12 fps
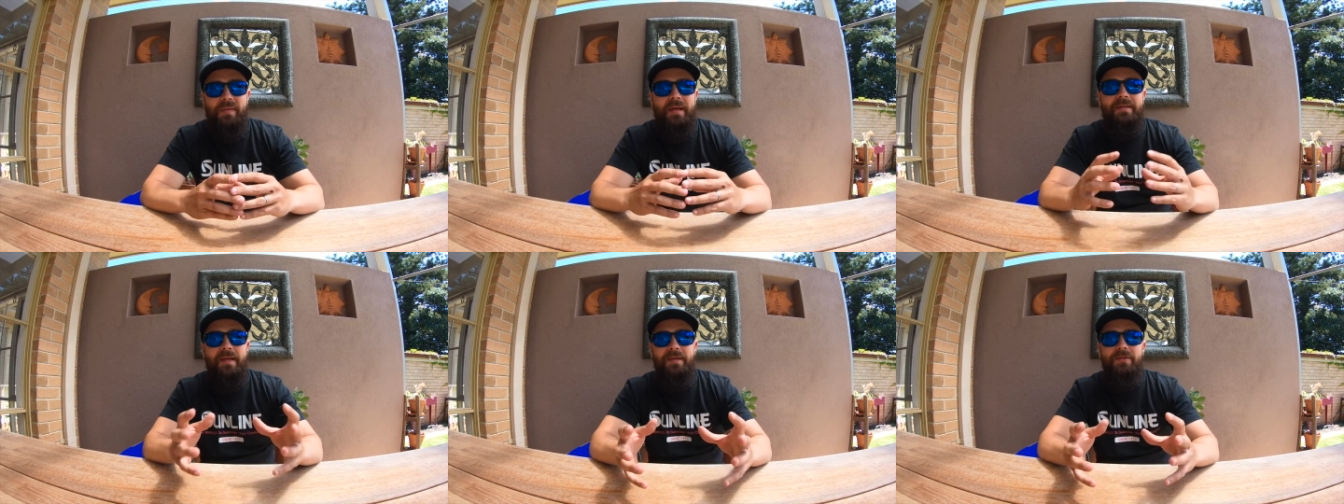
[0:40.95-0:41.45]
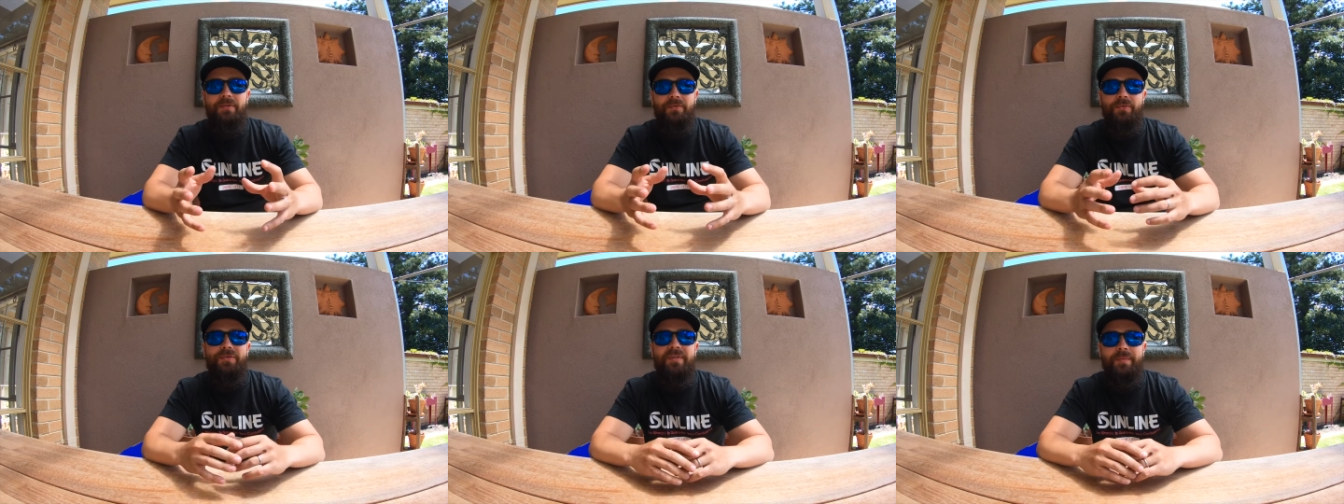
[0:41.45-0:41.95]
and take you
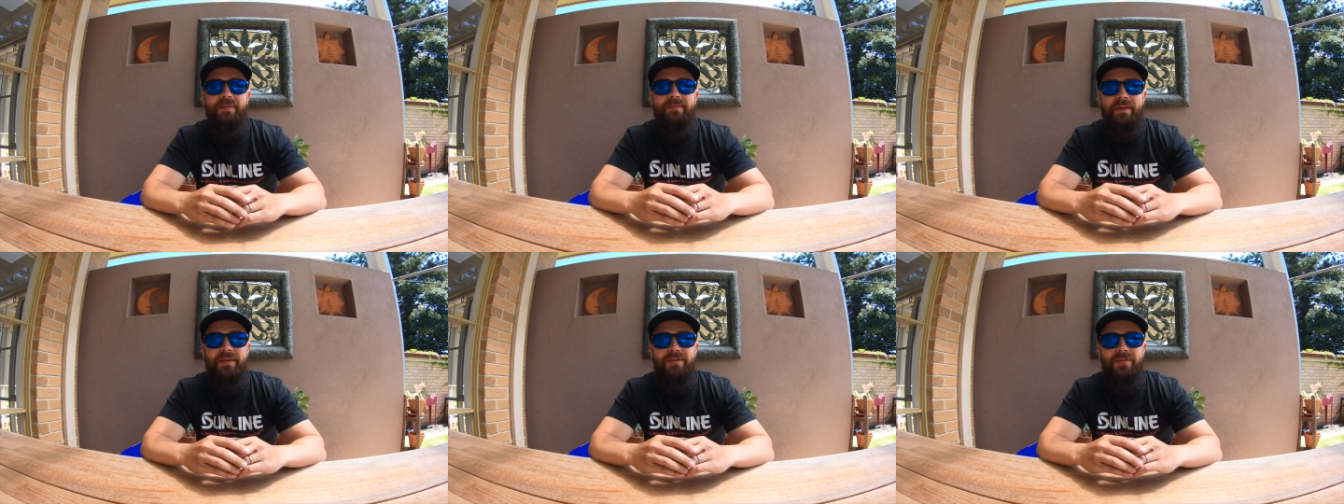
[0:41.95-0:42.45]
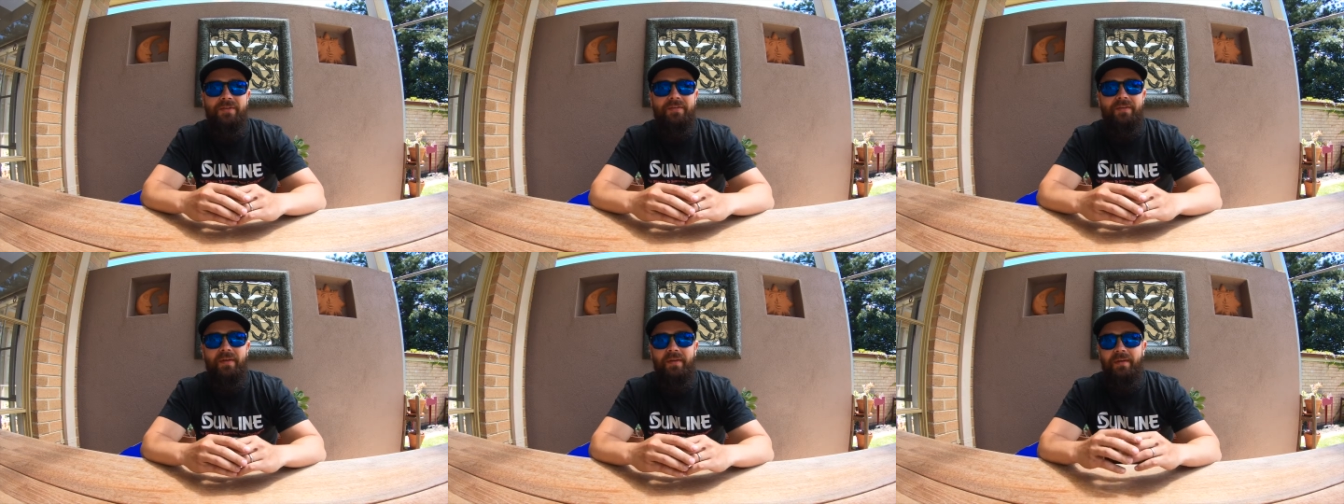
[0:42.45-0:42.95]
through some of the features